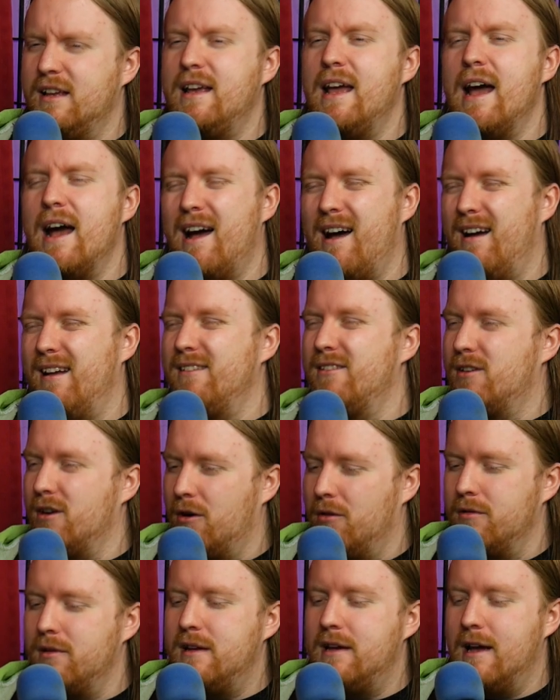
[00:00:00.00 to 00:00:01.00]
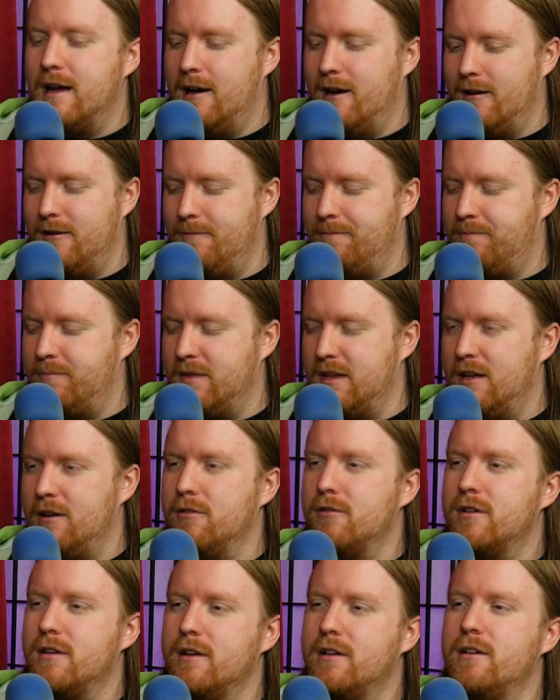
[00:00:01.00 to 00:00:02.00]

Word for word: yeah, Fuck don't. You. Yeah, you'd,